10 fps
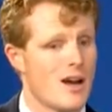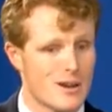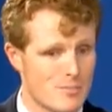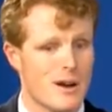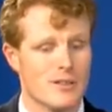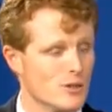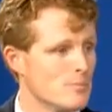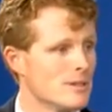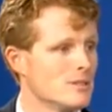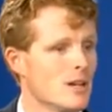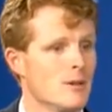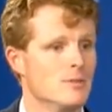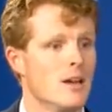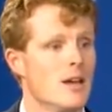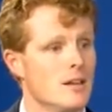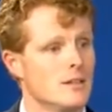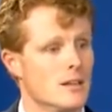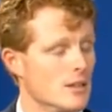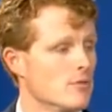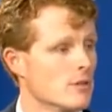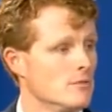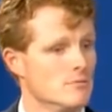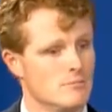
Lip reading: occupying those best jobs, delivering